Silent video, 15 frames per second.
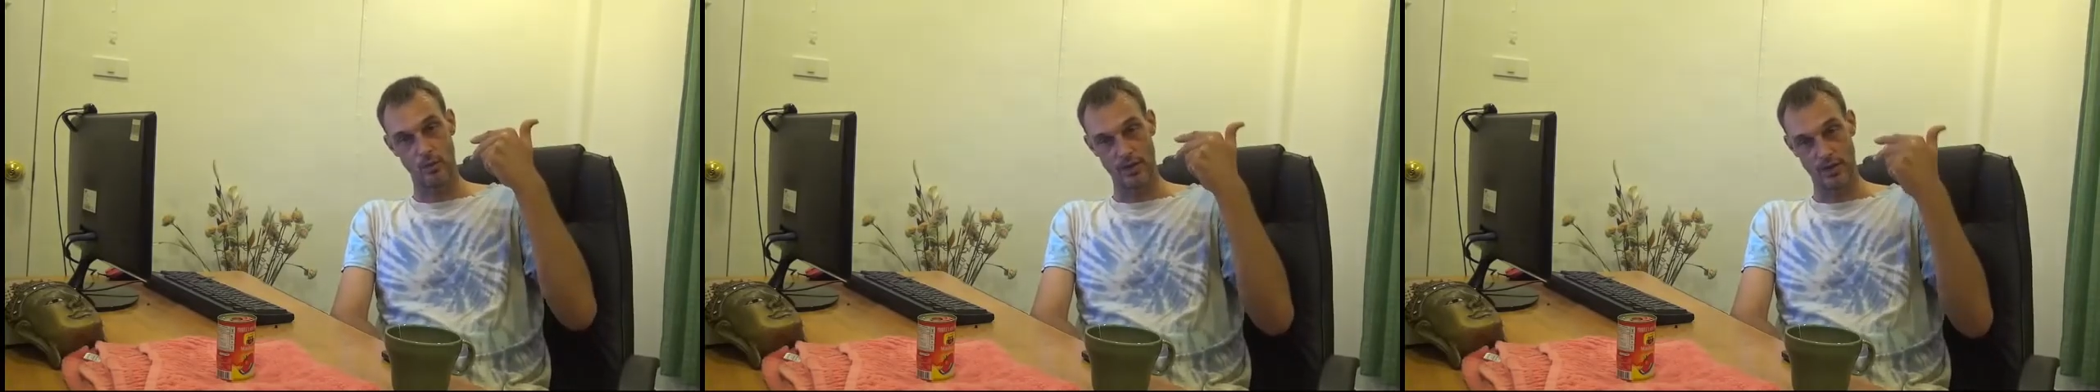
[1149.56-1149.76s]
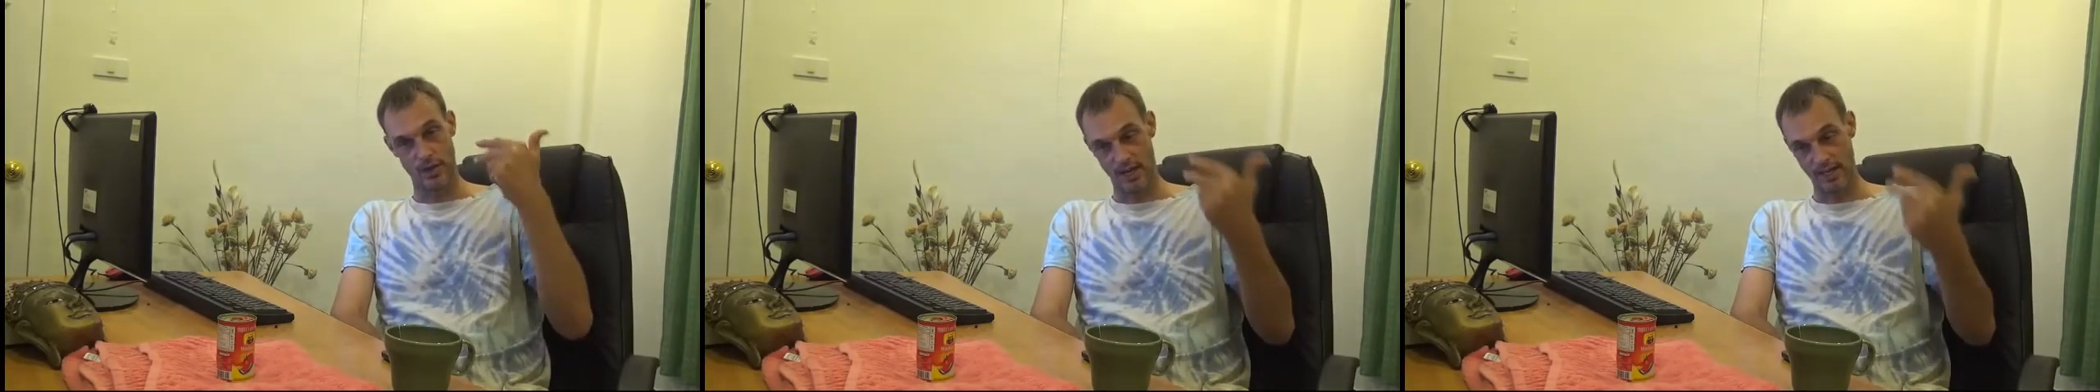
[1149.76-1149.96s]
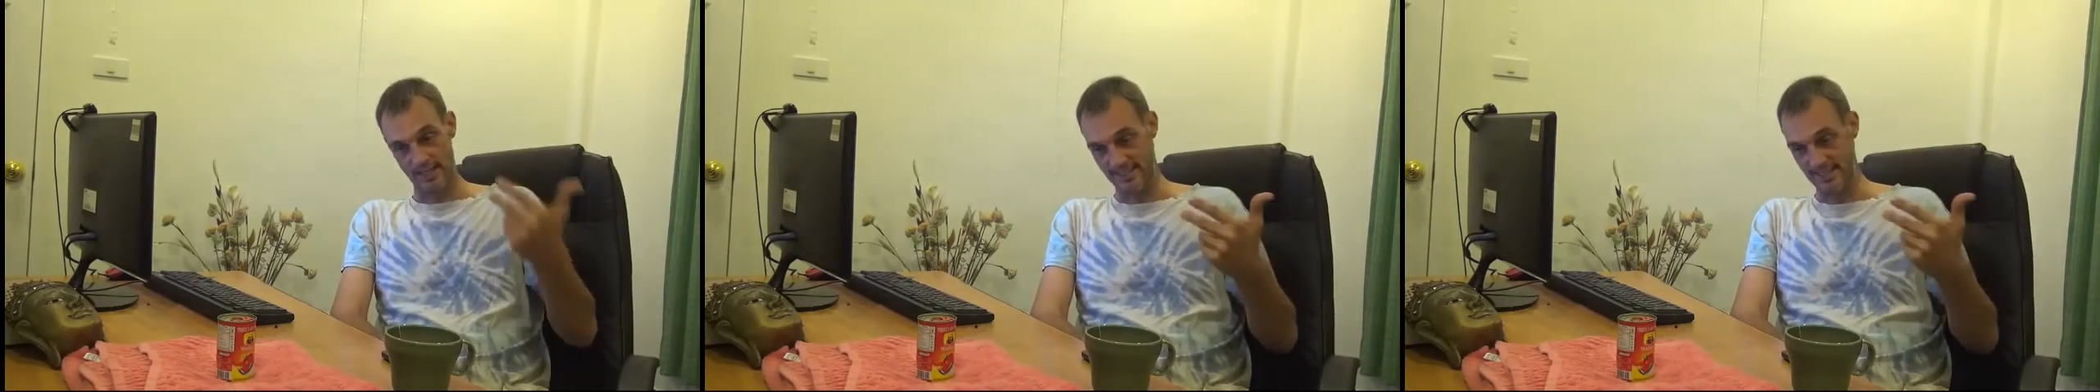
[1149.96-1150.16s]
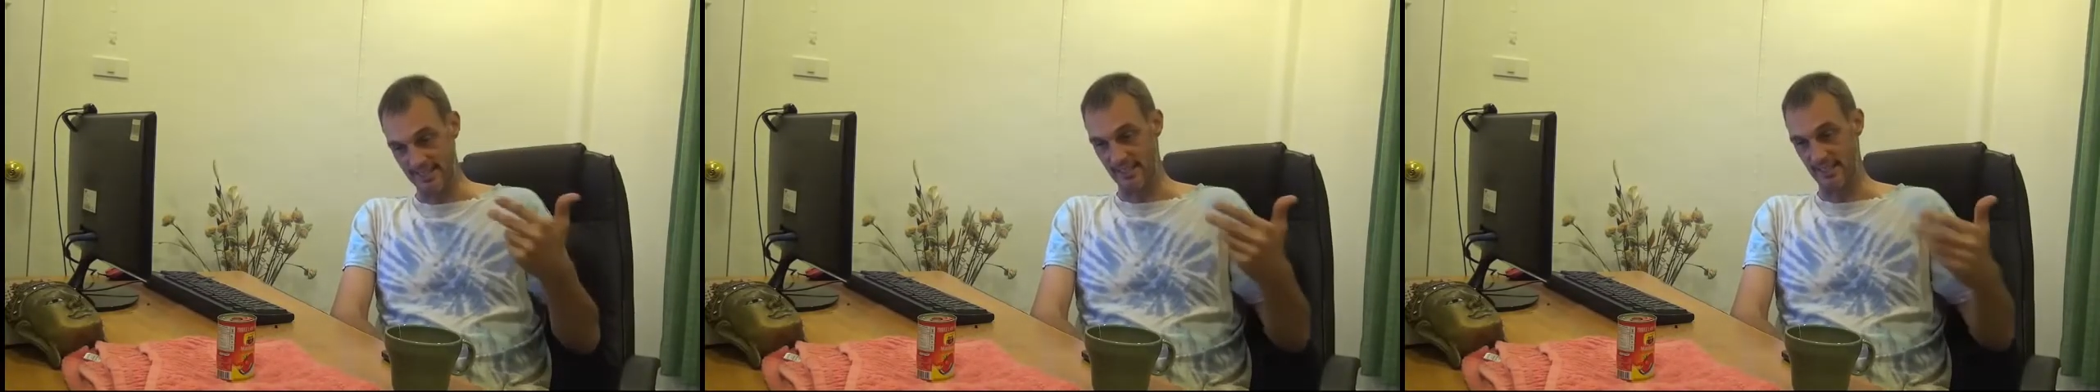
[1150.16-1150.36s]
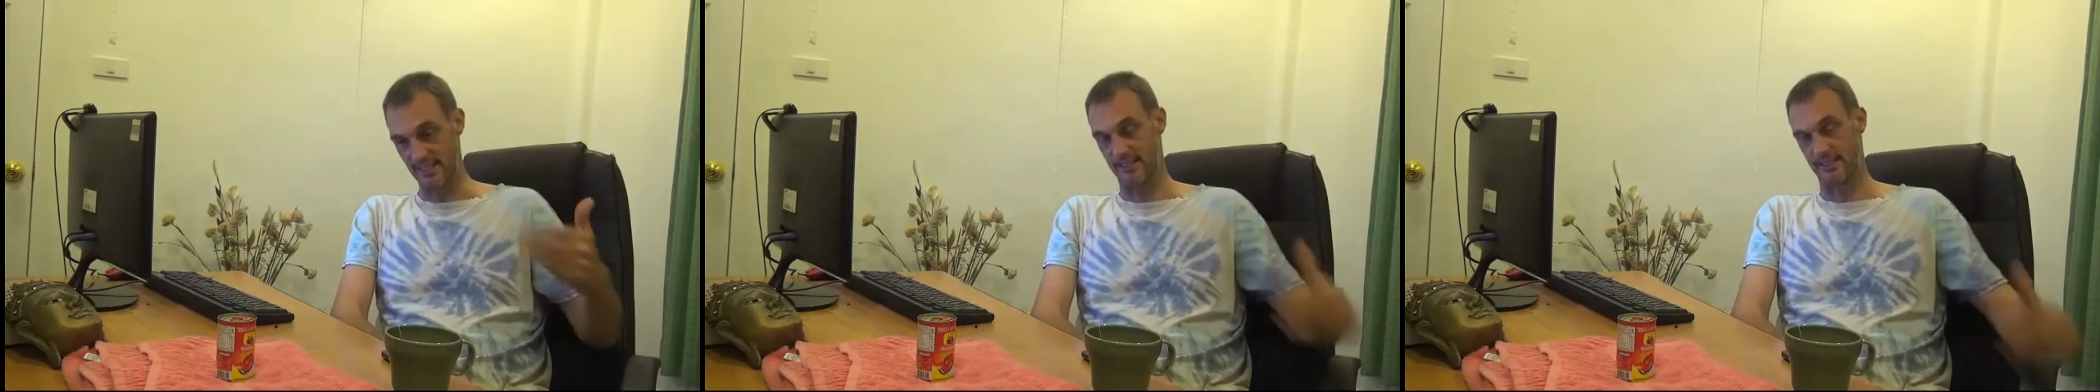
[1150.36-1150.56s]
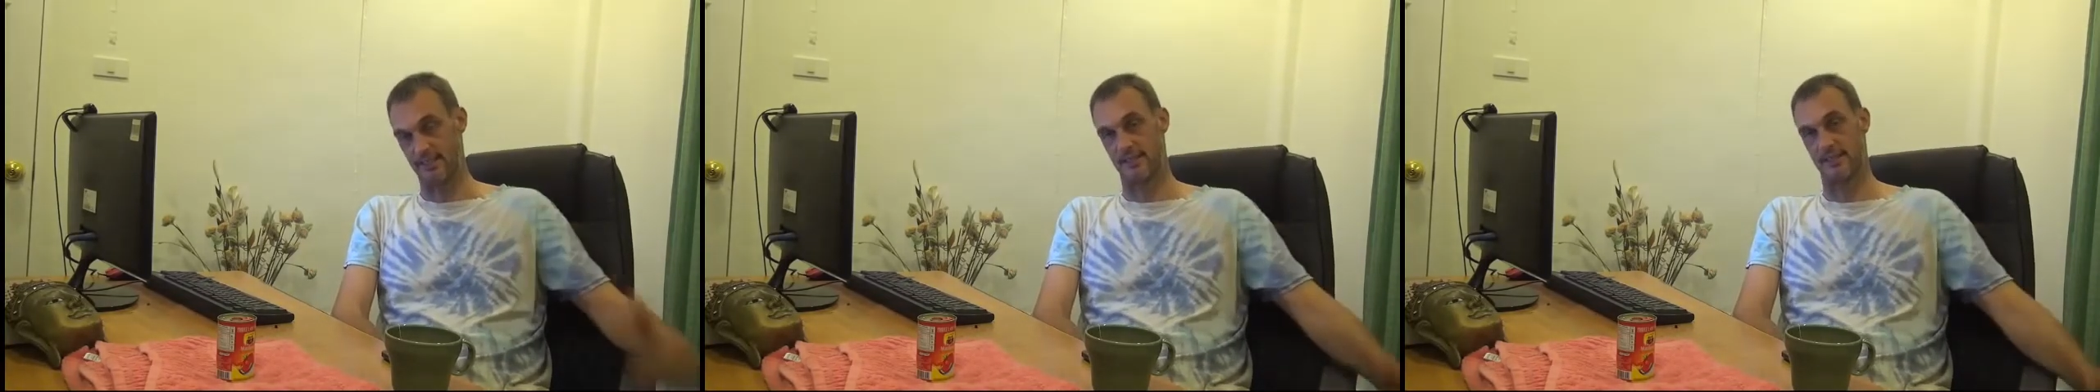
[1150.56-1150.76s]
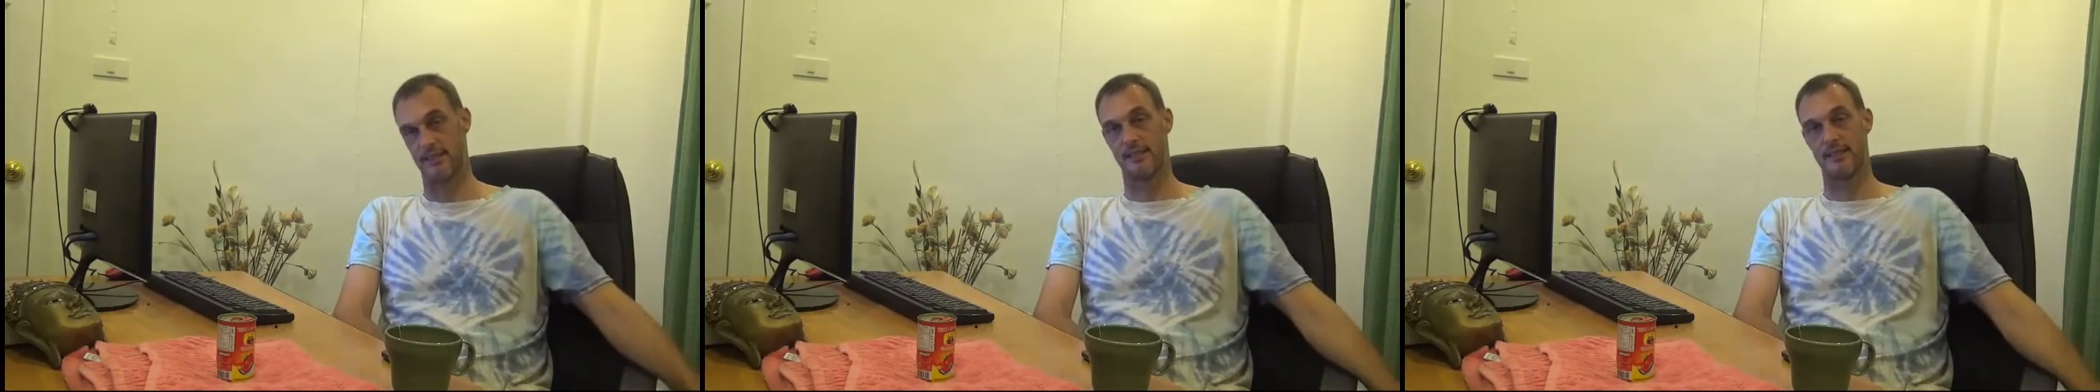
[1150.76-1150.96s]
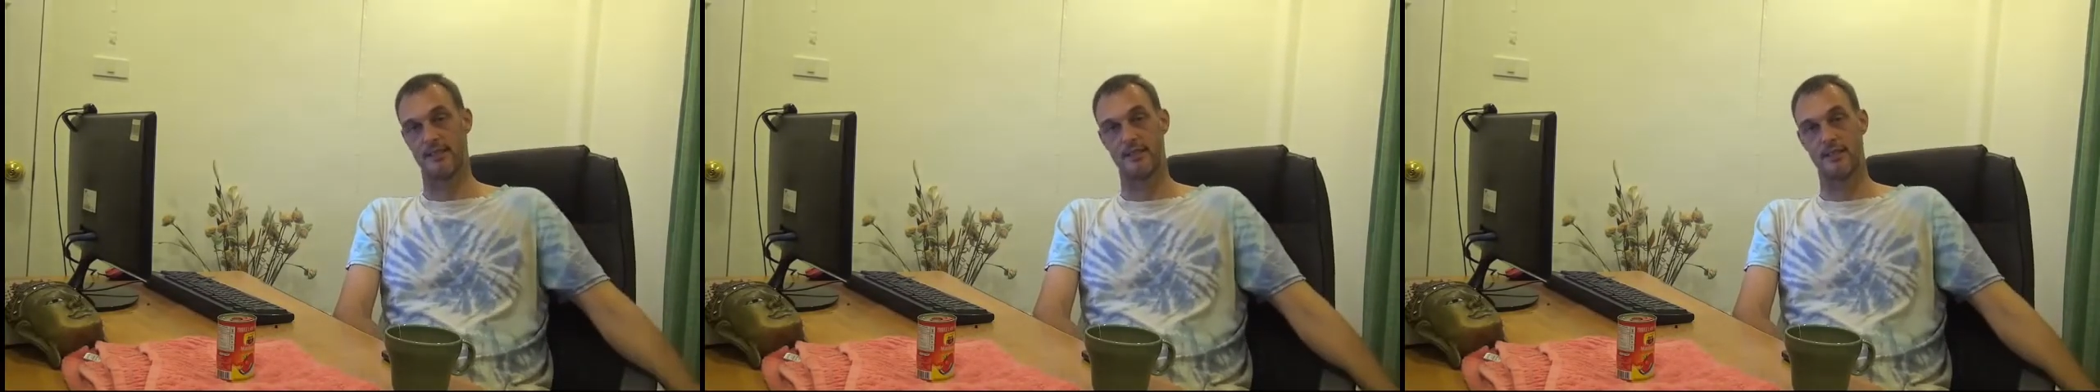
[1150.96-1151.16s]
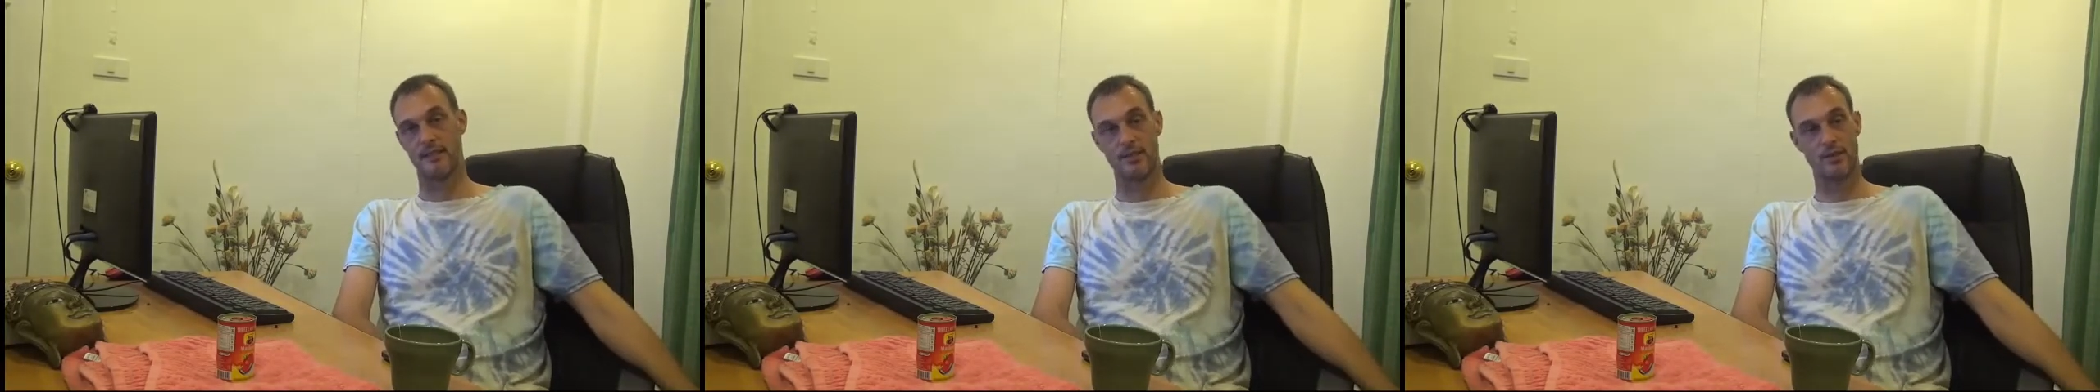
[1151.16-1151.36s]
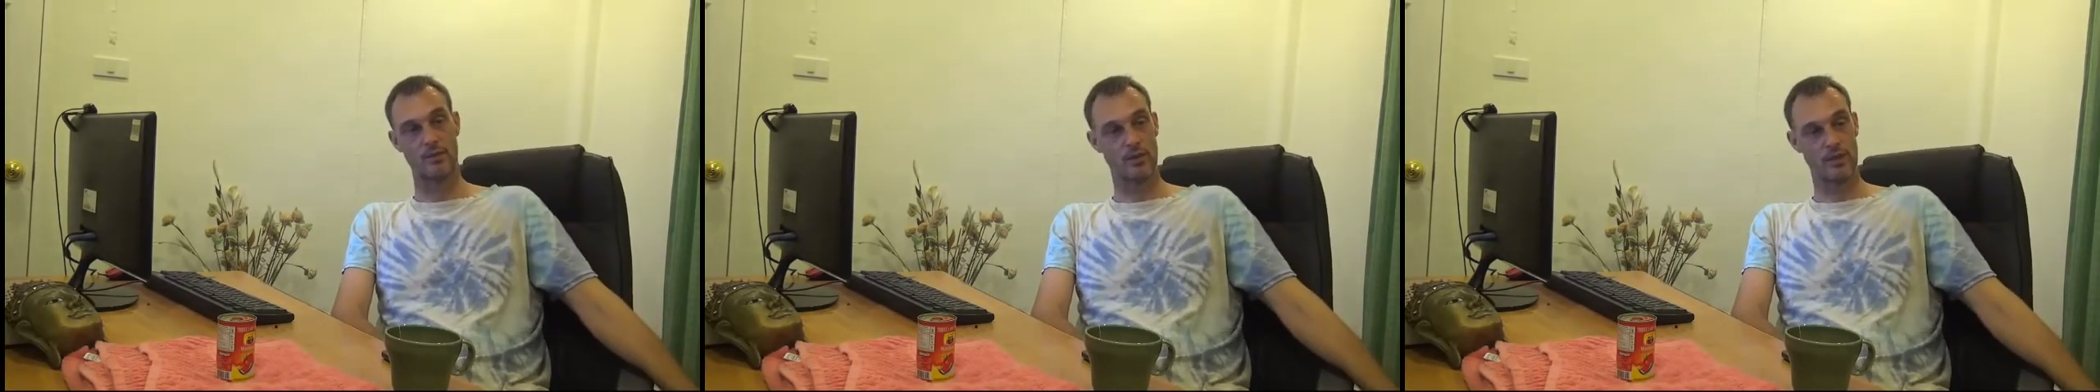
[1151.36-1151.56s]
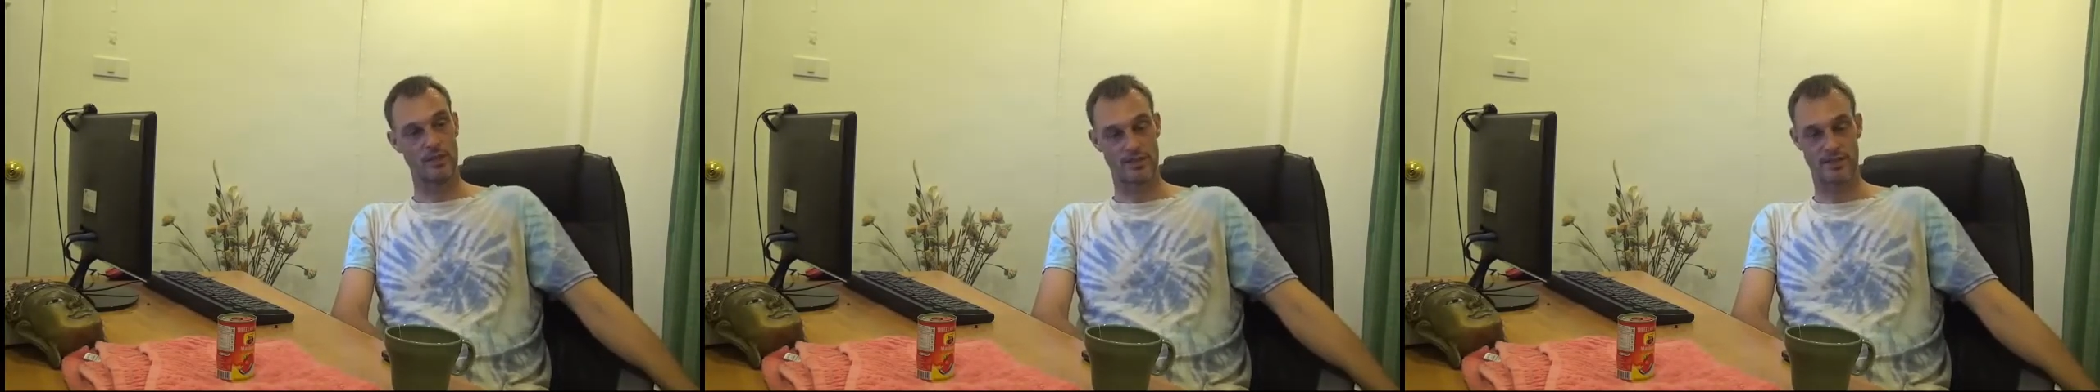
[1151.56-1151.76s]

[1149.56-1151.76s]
with an idea that